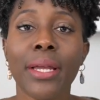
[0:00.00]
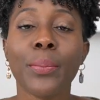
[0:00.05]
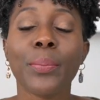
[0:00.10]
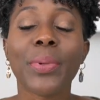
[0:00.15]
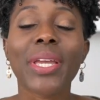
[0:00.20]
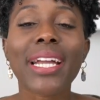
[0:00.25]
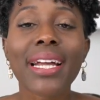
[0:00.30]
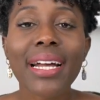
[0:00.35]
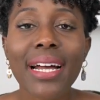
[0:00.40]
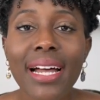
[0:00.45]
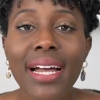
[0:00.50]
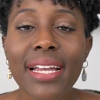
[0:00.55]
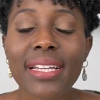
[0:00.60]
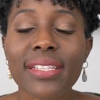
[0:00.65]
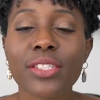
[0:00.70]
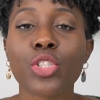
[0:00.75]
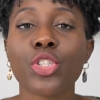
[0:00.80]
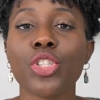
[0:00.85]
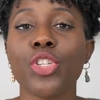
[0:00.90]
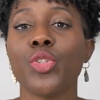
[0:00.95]

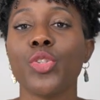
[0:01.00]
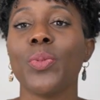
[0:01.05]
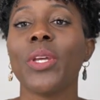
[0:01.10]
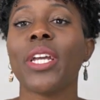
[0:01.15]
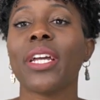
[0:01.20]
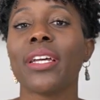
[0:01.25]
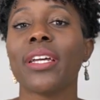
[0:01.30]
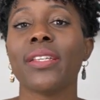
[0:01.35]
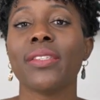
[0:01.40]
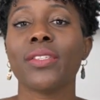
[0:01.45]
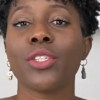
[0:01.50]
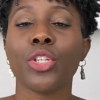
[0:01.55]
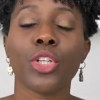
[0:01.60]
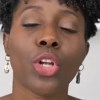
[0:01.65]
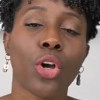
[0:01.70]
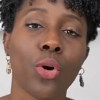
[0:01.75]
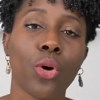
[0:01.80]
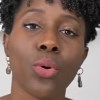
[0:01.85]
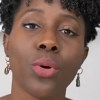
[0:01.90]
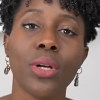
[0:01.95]
Because just because, you
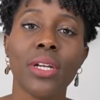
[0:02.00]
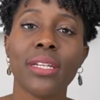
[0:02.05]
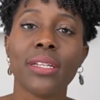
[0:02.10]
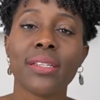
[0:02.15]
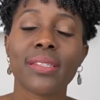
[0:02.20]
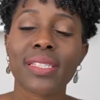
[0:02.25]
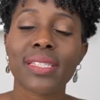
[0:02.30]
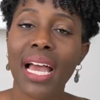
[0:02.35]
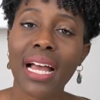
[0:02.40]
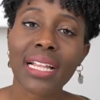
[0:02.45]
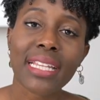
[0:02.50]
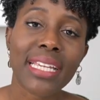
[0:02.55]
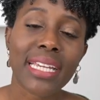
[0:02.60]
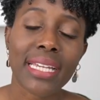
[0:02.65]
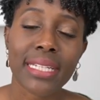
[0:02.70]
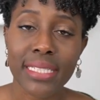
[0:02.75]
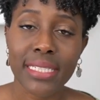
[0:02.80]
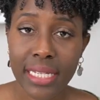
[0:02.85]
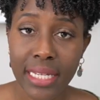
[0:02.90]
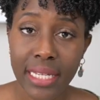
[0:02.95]
know, Sally
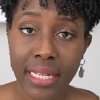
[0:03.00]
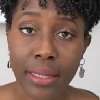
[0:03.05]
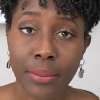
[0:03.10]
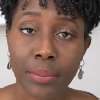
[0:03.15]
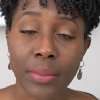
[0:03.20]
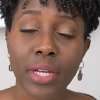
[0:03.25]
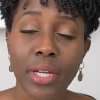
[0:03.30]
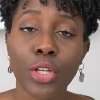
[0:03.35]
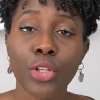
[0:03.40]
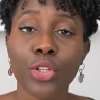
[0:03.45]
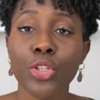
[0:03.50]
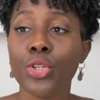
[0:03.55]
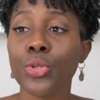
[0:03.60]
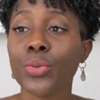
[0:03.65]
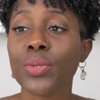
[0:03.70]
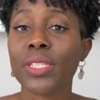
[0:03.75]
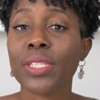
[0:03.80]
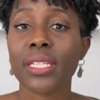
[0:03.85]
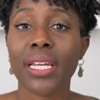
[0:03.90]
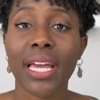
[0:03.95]
and Tim
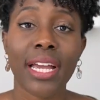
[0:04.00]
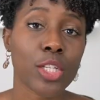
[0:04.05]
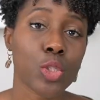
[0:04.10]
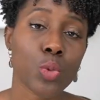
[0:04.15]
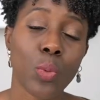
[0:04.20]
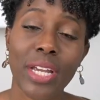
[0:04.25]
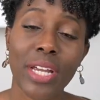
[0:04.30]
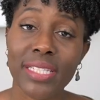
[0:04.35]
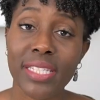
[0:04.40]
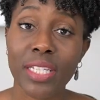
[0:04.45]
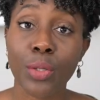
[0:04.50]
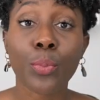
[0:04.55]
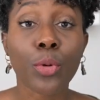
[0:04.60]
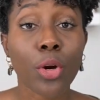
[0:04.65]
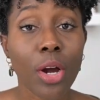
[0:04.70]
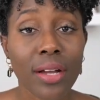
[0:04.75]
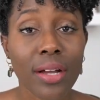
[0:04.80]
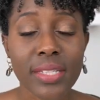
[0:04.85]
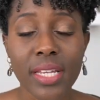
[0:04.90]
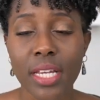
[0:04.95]
used XYZ
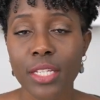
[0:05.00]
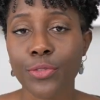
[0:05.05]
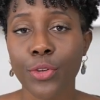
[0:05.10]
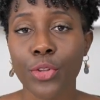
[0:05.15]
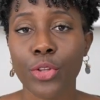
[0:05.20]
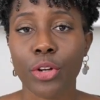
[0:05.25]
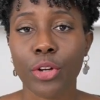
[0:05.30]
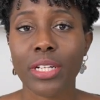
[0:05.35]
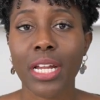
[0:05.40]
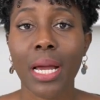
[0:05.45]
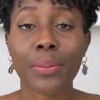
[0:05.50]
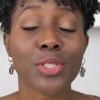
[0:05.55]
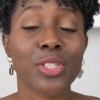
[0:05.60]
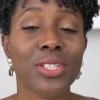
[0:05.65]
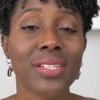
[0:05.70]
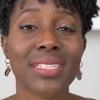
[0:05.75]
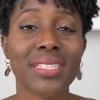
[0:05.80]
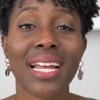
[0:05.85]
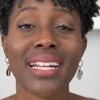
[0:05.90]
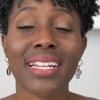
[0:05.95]
process for their adoption
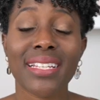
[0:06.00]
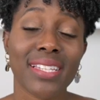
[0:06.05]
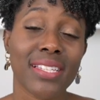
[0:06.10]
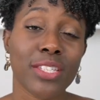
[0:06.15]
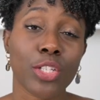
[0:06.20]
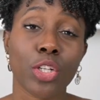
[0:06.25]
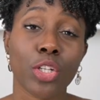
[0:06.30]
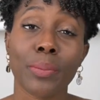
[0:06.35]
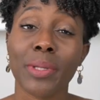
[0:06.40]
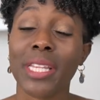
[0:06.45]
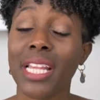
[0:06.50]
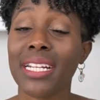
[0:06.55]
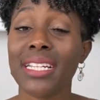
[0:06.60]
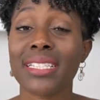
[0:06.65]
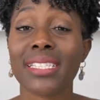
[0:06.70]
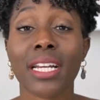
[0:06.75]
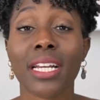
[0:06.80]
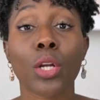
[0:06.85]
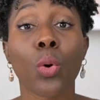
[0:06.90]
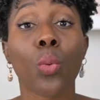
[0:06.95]
does not necessarily mean that
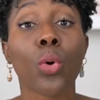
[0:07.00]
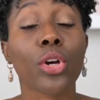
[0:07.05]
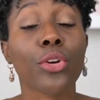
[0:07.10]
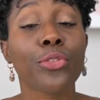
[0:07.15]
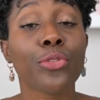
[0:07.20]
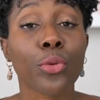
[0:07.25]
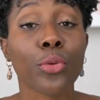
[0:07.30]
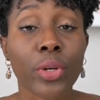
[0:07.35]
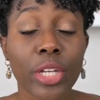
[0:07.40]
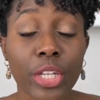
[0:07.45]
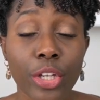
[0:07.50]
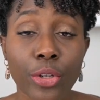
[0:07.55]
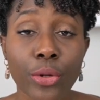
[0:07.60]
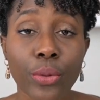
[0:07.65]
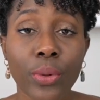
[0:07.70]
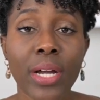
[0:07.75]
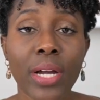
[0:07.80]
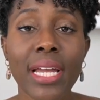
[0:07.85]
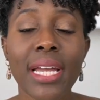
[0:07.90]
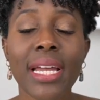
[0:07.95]
it's going to work for
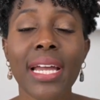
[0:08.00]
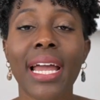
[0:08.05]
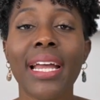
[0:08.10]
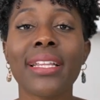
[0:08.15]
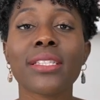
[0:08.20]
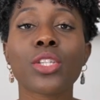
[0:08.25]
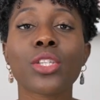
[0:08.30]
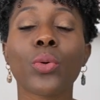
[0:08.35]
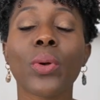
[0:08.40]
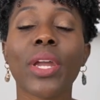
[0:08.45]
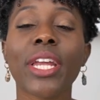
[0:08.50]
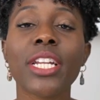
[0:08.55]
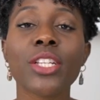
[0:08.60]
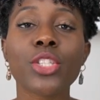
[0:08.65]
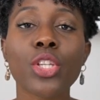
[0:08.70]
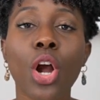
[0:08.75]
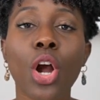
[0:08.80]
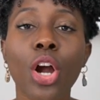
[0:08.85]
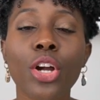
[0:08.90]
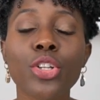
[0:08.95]
you. And so it
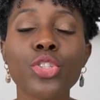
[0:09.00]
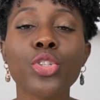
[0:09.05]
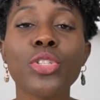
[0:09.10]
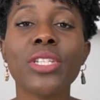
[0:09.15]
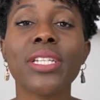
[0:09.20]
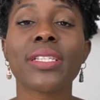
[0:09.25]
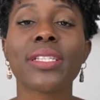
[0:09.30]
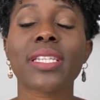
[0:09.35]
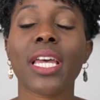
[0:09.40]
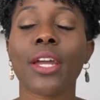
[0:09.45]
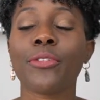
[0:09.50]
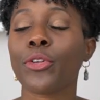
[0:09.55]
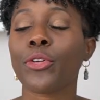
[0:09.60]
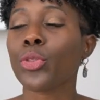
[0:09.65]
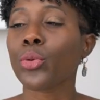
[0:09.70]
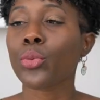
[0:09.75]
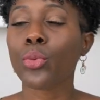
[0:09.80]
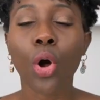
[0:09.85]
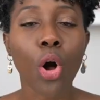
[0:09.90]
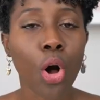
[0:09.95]
is hard to decipher
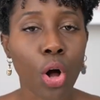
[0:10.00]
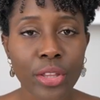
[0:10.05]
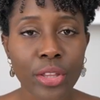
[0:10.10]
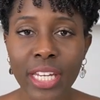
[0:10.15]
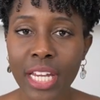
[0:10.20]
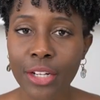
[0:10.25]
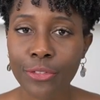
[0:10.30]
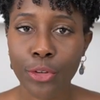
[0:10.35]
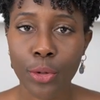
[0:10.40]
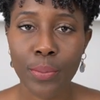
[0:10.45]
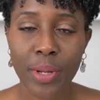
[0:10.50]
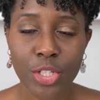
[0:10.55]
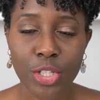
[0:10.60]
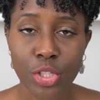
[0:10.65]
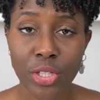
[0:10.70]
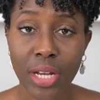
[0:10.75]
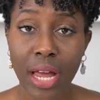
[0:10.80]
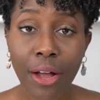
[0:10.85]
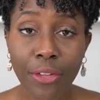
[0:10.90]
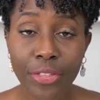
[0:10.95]
through all the
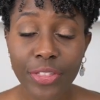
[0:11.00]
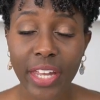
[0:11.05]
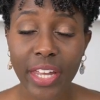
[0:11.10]
information out